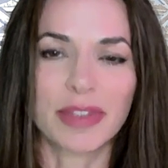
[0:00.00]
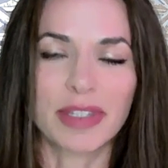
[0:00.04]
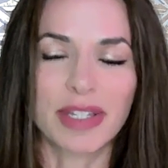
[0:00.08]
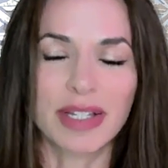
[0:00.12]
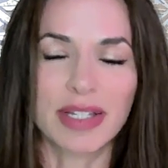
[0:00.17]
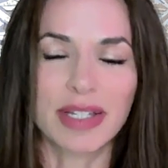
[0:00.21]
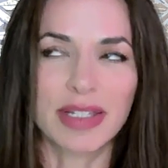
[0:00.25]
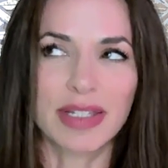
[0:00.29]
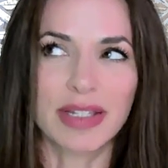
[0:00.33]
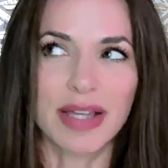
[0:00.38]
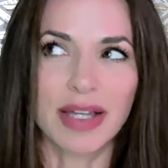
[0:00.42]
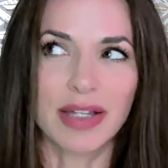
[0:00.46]

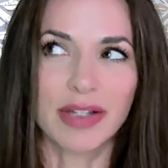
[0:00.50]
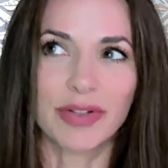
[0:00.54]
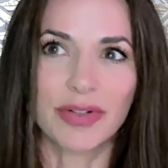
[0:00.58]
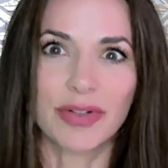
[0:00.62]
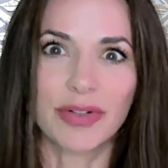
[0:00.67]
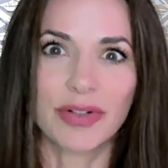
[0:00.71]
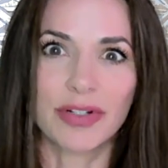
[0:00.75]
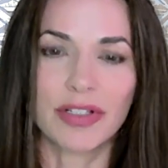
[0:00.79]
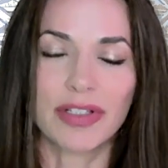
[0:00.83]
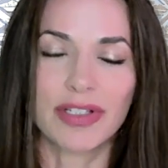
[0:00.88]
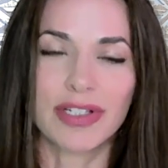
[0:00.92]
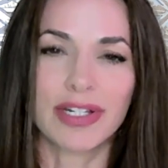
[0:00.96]
Things like
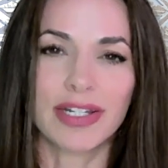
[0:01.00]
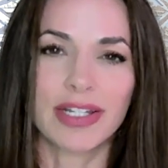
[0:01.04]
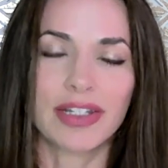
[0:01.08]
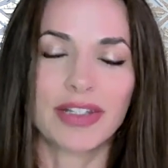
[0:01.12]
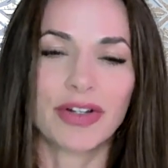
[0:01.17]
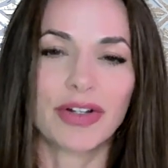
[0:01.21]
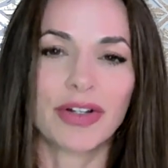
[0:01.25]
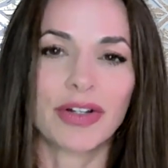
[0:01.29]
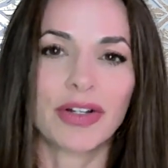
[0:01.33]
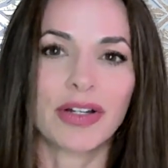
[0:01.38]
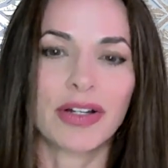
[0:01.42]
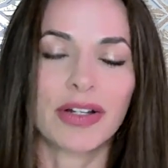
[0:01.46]
Kundalini
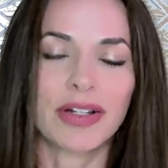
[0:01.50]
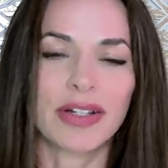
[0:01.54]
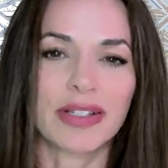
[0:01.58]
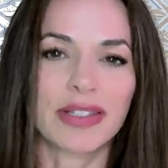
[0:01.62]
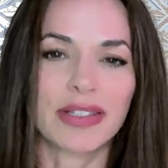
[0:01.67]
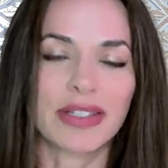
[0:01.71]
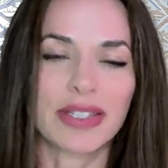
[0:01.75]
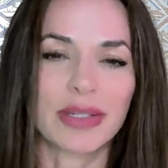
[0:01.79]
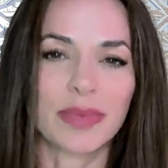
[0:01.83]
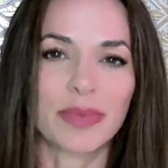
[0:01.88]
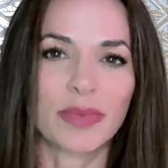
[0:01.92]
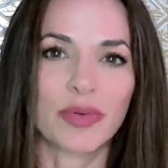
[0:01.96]
yoga can
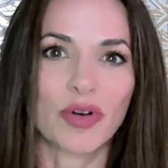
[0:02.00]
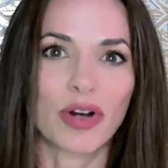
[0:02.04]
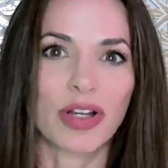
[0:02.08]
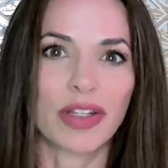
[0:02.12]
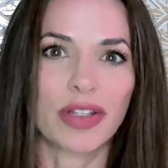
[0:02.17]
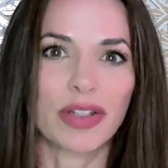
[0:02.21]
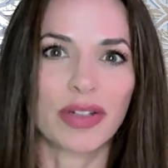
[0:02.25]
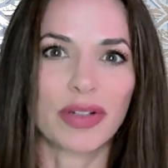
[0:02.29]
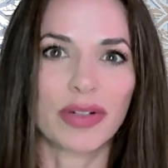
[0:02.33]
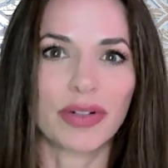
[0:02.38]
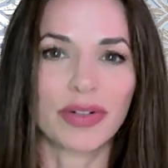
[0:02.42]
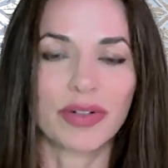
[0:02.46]
support
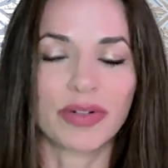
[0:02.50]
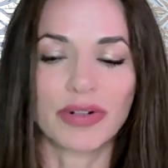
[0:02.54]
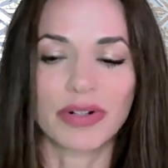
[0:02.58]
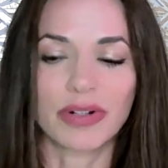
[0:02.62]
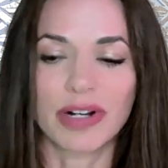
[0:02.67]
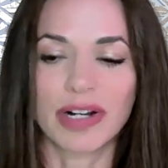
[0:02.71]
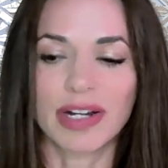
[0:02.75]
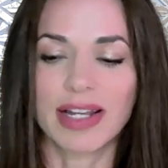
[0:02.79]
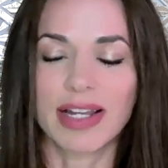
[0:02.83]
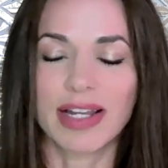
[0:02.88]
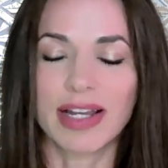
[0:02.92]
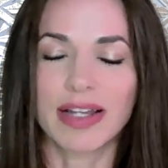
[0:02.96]
you, or
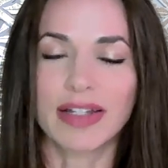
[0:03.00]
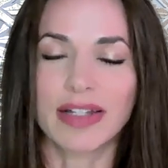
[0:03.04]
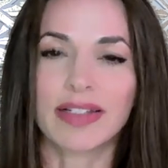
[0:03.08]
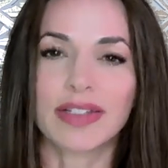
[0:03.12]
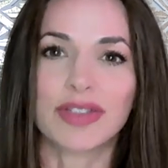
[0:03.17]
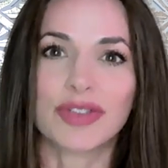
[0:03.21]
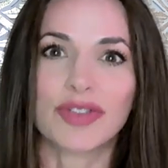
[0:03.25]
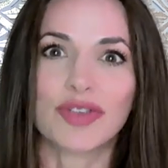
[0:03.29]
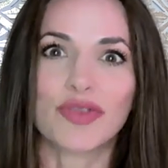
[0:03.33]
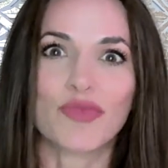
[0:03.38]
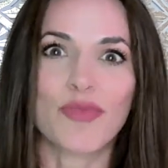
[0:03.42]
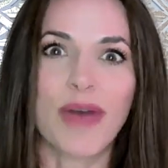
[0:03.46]
any kind of
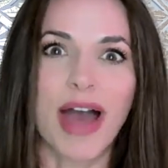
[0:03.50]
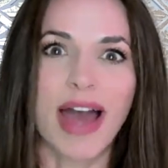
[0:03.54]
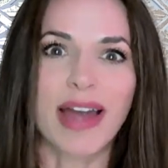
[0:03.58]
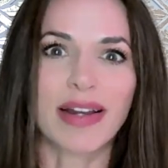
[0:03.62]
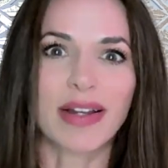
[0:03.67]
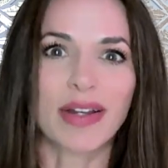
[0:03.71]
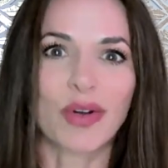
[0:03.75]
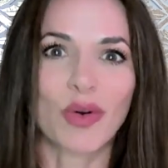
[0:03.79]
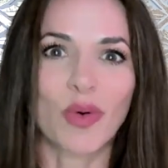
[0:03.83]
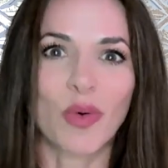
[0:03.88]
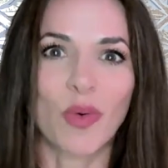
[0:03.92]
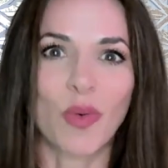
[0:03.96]

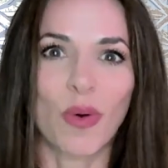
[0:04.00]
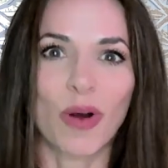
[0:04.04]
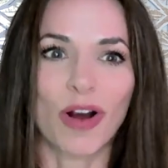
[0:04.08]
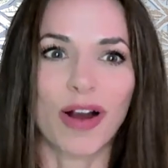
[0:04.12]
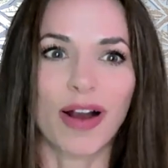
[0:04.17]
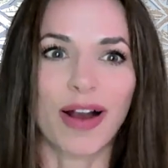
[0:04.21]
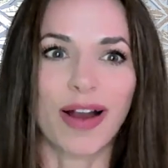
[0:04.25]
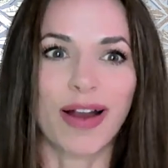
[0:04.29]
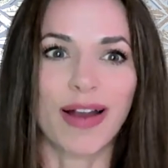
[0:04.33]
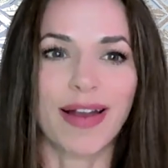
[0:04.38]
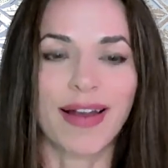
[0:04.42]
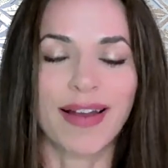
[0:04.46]
somatic
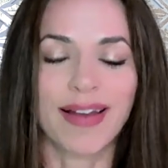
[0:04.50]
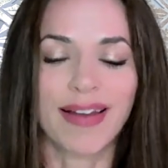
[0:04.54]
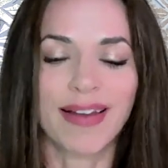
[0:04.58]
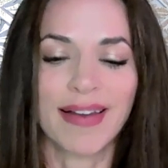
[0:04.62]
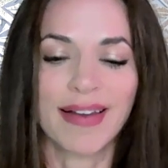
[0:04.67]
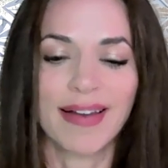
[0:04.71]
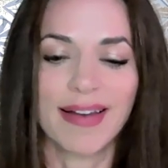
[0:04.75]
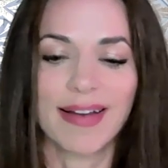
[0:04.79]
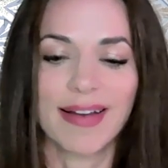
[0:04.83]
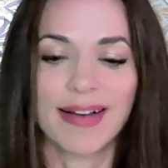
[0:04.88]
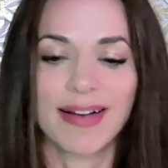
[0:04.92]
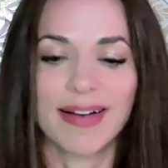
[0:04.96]
work
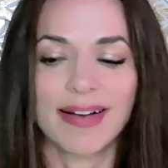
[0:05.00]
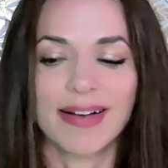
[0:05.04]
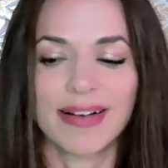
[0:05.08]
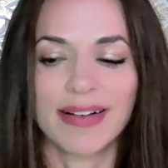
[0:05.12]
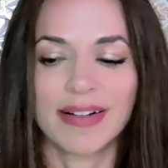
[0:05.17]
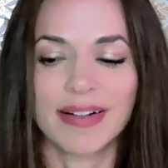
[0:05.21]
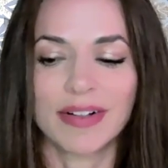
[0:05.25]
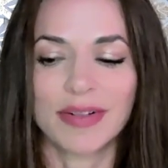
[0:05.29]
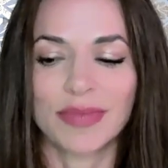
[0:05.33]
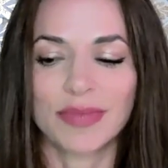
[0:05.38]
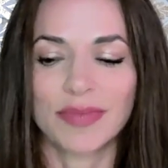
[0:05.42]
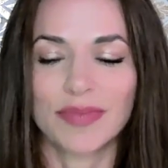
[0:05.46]

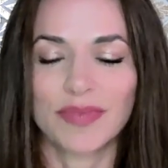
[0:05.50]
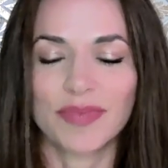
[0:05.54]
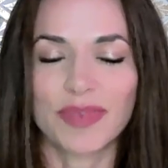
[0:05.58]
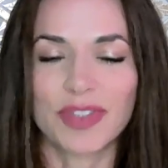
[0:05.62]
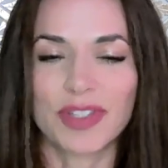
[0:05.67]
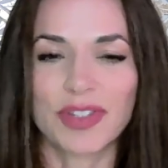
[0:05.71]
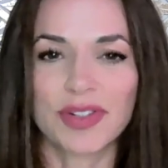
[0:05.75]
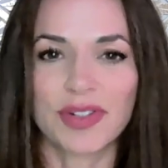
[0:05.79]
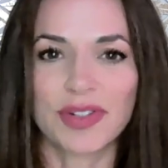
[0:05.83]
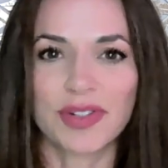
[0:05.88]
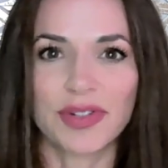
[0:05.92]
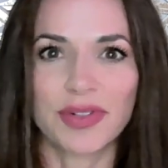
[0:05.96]

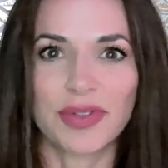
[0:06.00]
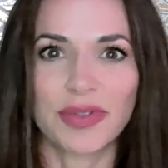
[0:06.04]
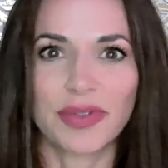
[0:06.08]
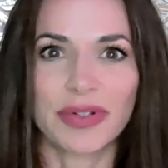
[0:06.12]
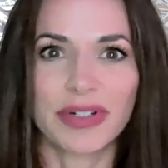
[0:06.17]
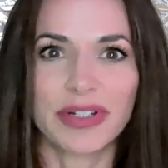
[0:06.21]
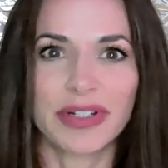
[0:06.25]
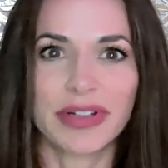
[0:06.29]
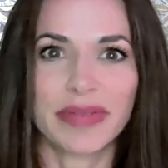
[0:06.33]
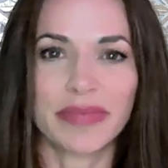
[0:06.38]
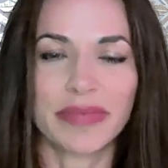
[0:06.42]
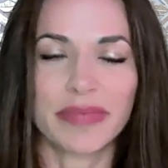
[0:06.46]
to
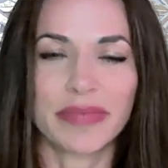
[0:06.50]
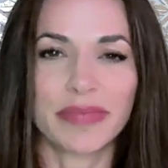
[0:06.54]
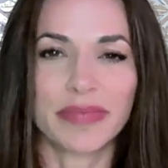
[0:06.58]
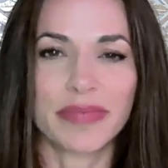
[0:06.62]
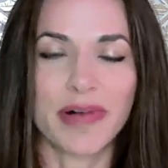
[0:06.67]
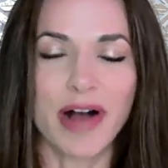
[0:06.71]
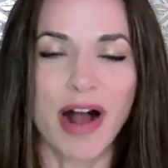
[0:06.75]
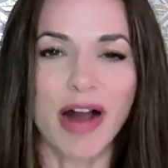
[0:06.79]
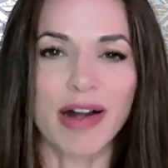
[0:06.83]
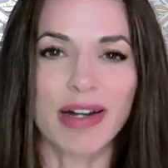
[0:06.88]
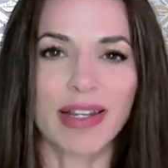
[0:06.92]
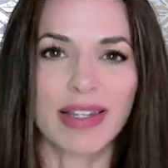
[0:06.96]

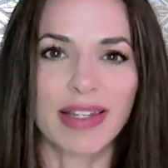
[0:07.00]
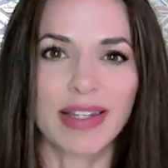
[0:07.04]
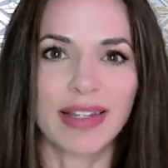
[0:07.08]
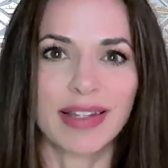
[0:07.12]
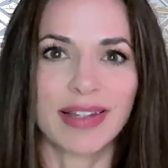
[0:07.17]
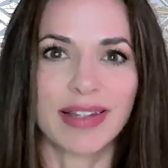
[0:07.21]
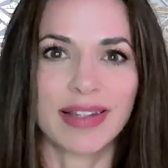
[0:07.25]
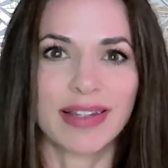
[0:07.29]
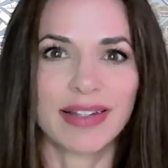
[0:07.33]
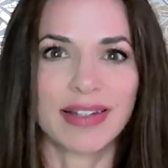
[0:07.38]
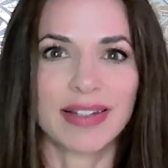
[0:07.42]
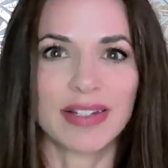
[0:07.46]

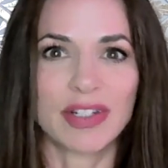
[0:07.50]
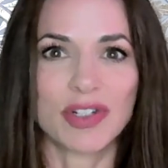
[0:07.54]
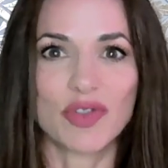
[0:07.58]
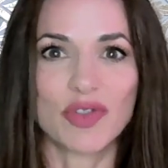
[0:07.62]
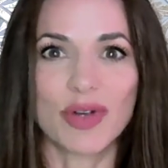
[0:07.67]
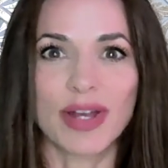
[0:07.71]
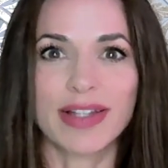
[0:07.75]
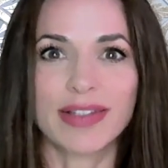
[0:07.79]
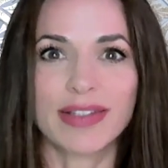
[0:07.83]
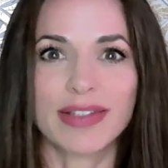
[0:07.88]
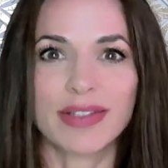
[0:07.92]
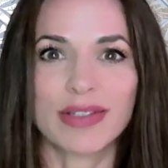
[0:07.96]
embody and
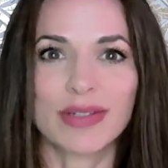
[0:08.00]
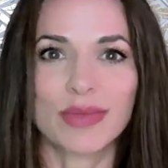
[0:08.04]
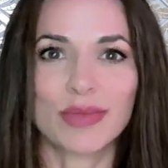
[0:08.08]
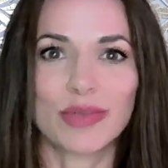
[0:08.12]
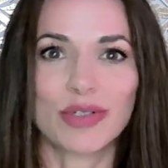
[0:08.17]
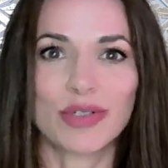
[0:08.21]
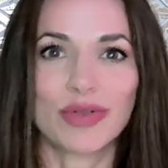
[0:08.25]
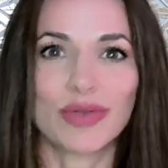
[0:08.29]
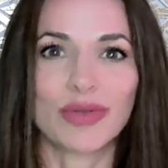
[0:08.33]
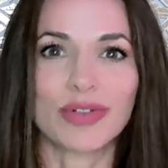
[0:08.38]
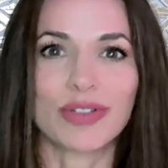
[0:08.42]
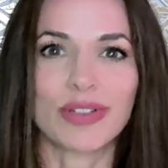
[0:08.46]

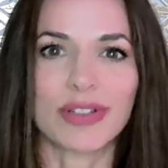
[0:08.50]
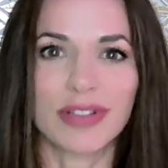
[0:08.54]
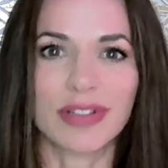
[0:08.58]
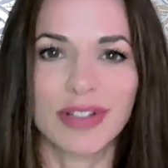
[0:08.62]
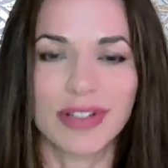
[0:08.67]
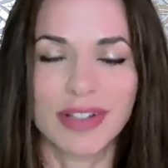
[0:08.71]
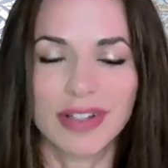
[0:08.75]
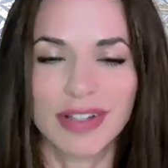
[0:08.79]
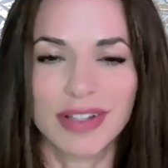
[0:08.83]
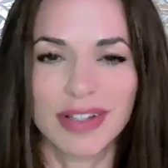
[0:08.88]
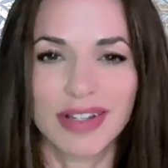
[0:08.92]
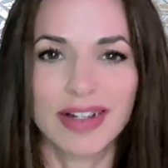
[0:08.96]
transmute
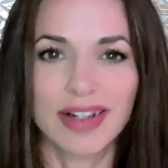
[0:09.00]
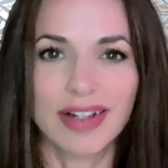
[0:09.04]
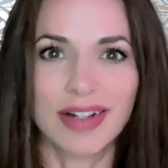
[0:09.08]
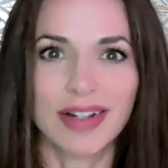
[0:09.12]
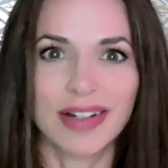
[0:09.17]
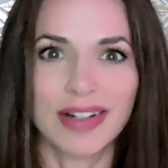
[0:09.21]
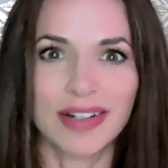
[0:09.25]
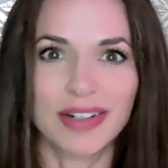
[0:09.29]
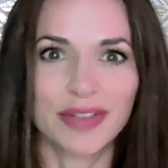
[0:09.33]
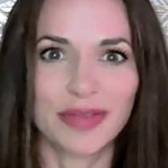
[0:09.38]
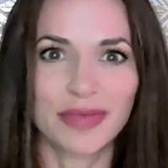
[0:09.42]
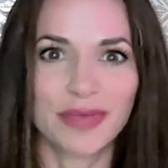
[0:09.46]

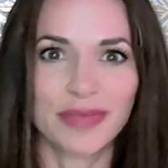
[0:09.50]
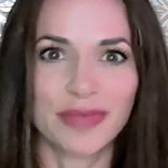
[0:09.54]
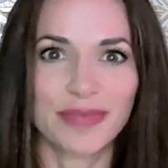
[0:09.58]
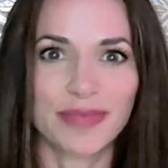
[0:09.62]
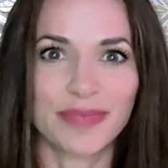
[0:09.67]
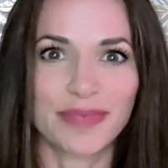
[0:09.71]
through